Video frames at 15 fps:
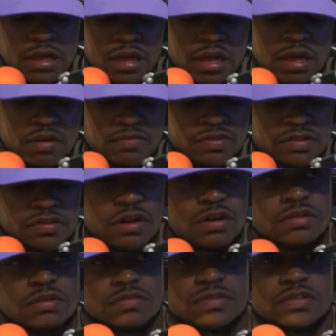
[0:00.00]
Yeah, for
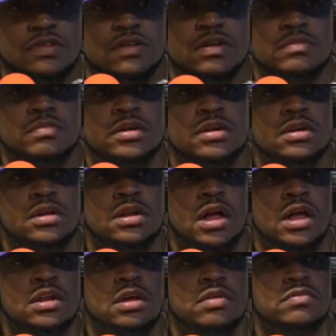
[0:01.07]
certain, man.
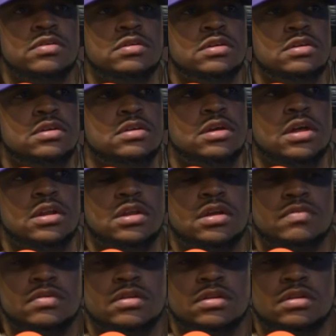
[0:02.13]
I love it. I
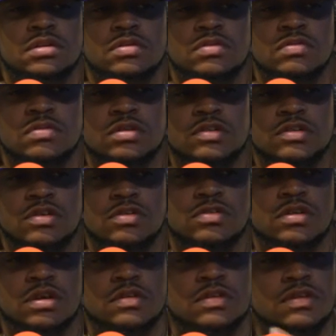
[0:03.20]
love it. Doing the
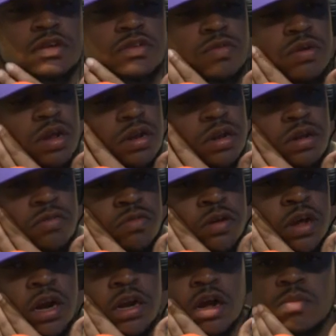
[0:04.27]
shows, that's what I love. We
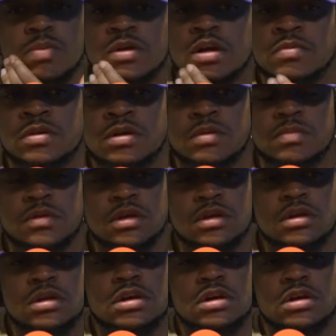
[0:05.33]
got a couple coming up
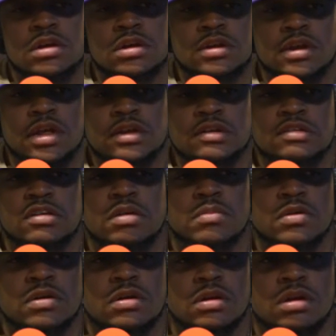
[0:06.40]
late
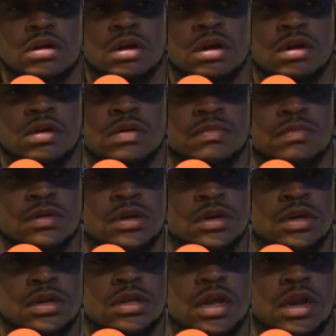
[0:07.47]
summer
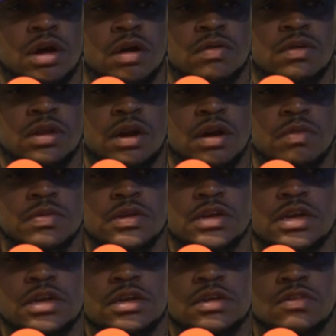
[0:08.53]
that I'll be
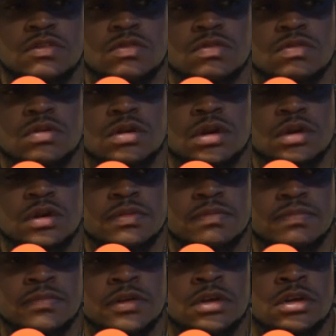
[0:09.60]
getting into.
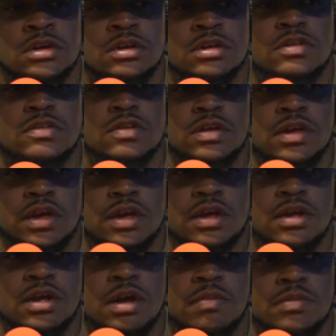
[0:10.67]
So
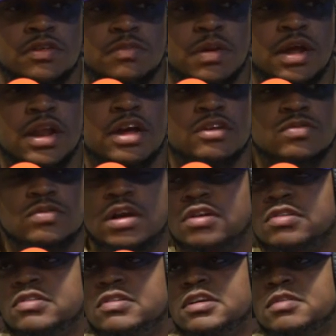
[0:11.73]
yeah, I missed my last one. I
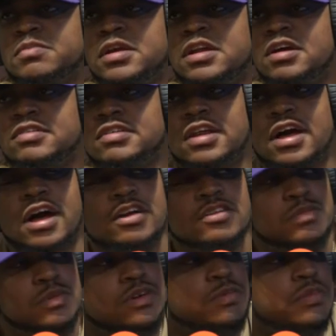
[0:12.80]
was sick, man. I was in the
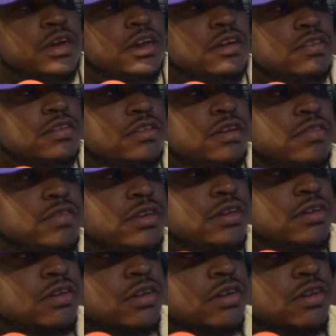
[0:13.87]
hospital, man. That was a tough deal.